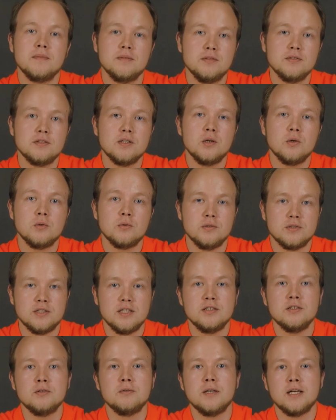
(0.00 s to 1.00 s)
So,
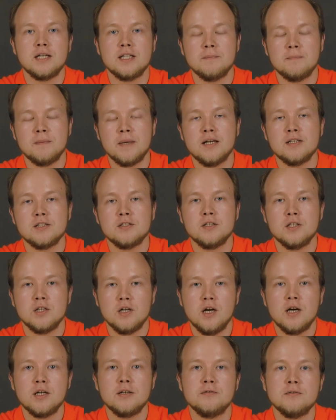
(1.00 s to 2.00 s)
let's create a master
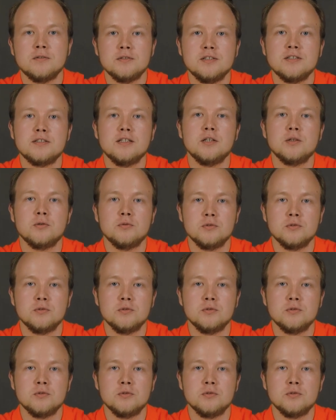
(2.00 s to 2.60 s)
card for the Sigur